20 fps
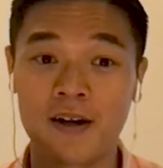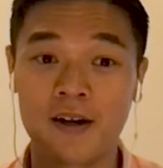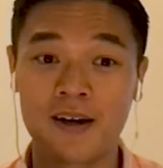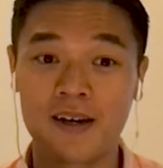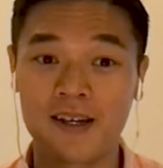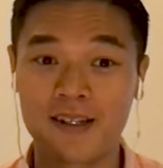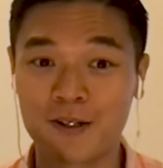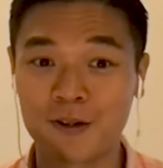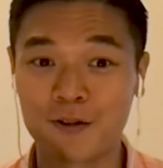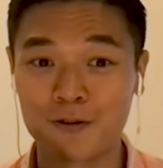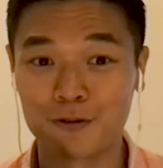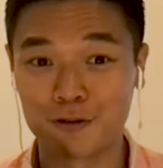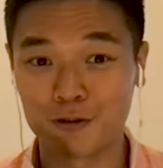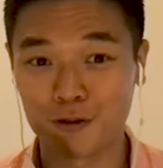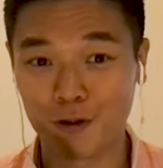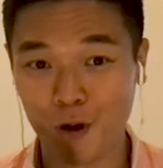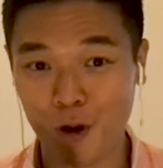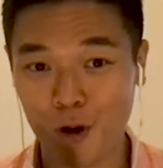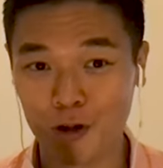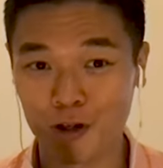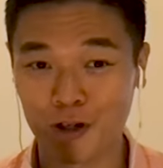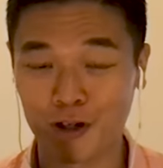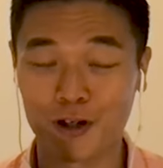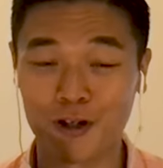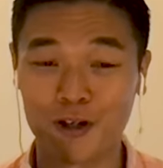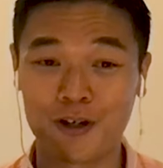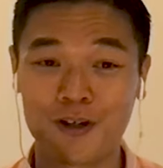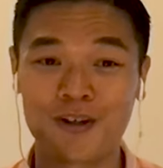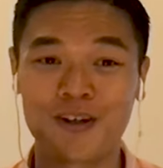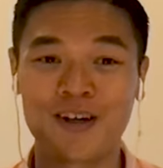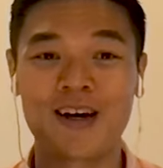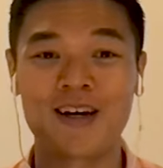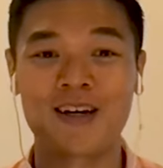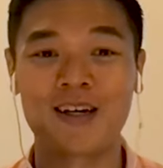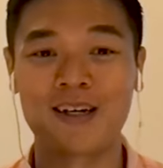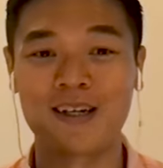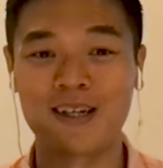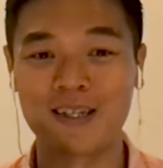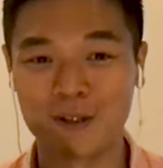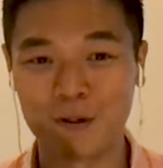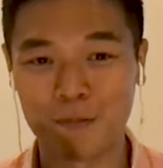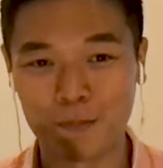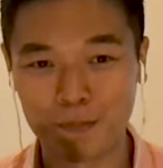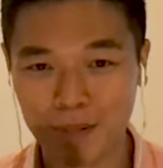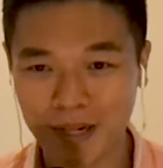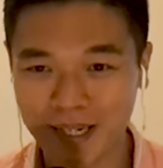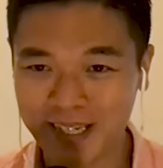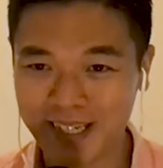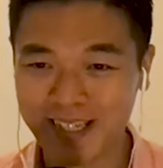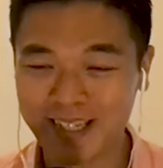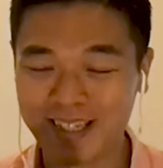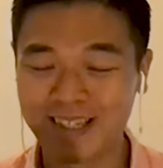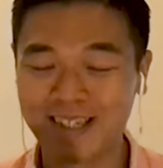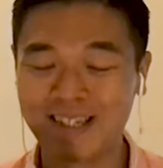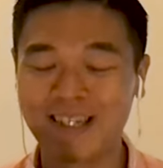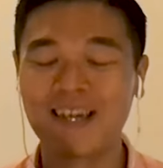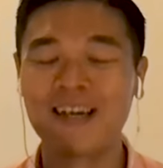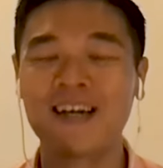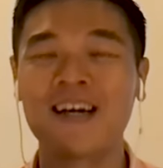little daughter and the little bunny.